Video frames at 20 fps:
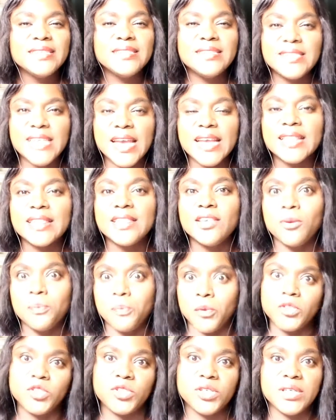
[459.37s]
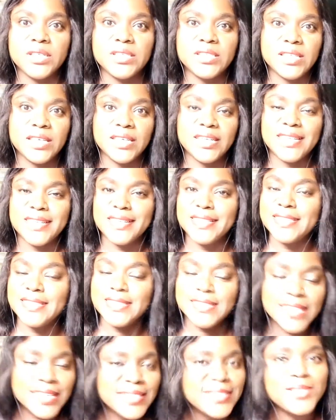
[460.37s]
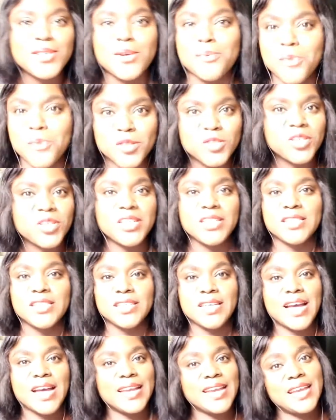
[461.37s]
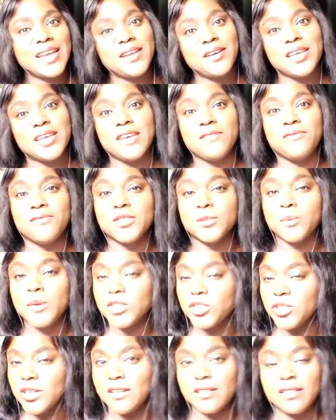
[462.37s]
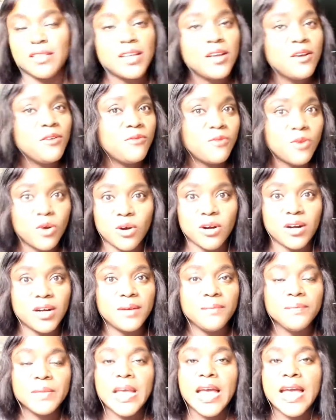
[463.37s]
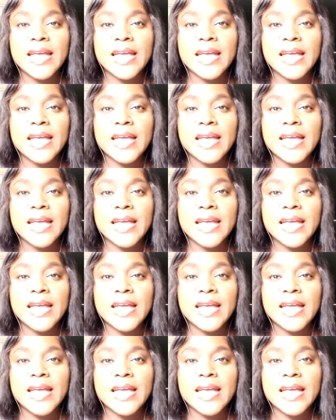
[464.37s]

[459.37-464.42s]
take the opportunity seize the opportunity and get a gift special for her